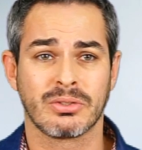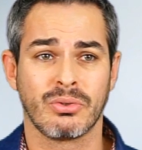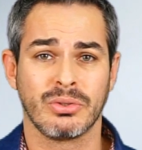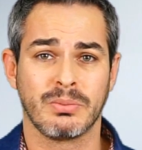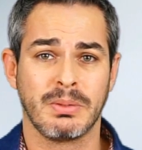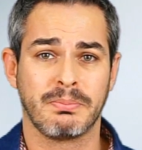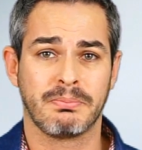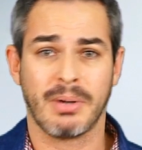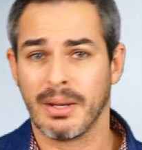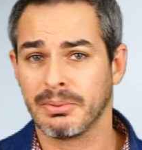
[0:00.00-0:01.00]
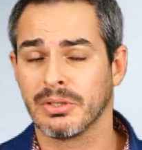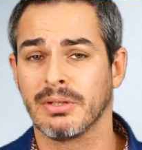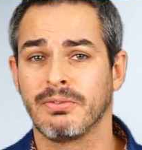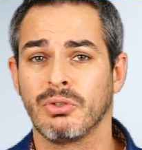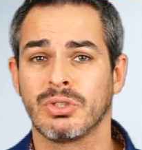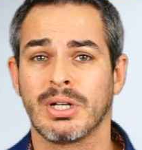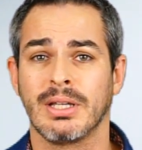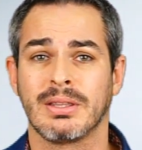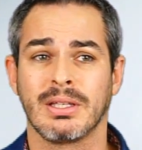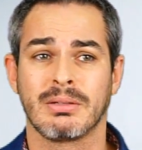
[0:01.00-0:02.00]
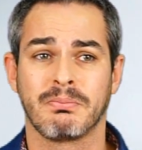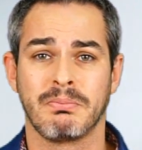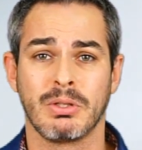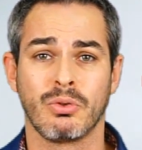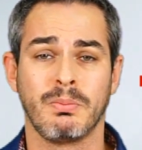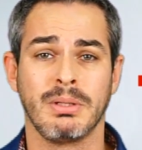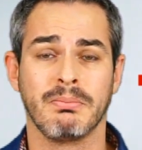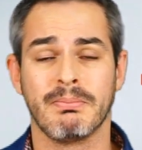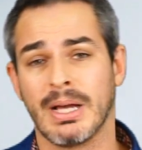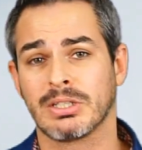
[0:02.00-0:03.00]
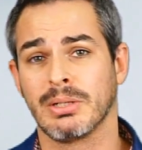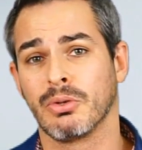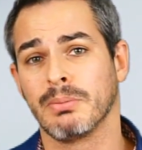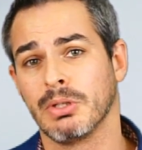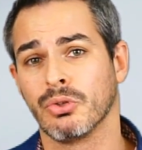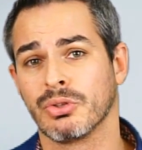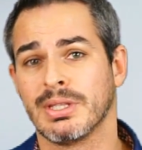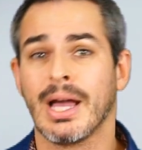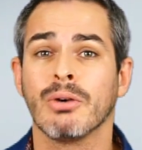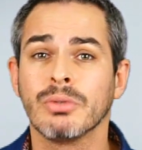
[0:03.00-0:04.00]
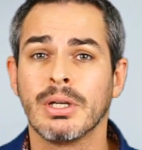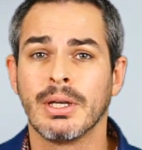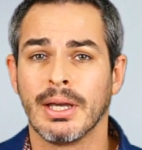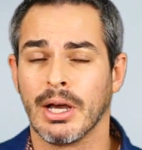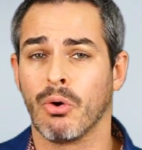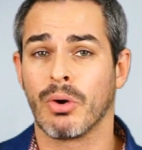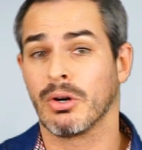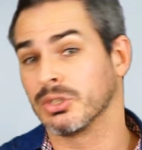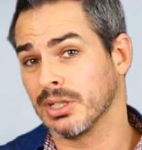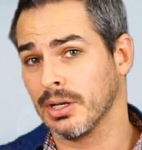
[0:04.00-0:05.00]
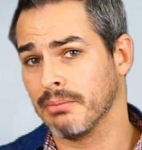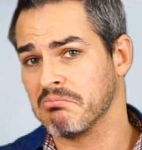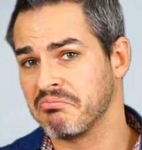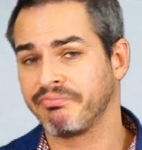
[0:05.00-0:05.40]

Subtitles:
is going to be popular in the future. I think it could be actually going to be looked down or as a